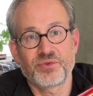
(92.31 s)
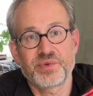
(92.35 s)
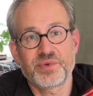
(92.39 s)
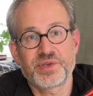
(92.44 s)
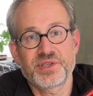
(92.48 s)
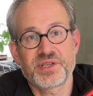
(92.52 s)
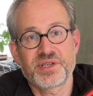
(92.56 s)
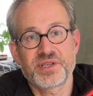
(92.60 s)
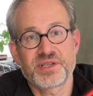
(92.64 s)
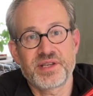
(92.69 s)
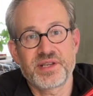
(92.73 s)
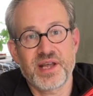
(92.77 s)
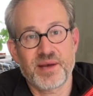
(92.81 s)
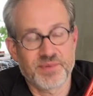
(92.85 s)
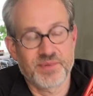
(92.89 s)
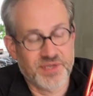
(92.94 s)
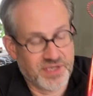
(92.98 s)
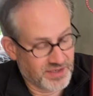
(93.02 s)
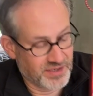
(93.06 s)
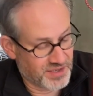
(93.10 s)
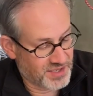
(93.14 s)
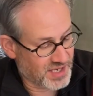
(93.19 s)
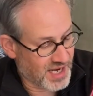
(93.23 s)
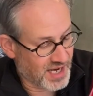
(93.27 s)
which is the
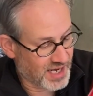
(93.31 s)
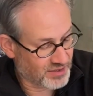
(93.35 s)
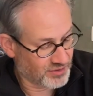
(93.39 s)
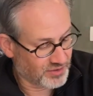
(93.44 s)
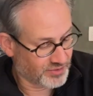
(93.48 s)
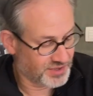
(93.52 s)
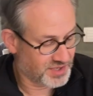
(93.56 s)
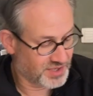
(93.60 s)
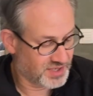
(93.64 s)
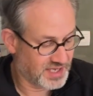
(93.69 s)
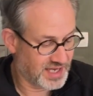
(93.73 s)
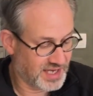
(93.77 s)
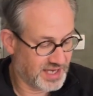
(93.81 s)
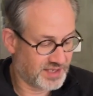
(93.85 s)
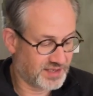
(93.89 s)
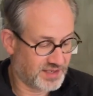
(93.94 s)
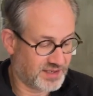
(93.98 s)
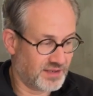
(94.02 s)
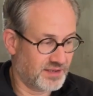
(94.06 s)
MSR Cyclone stakes.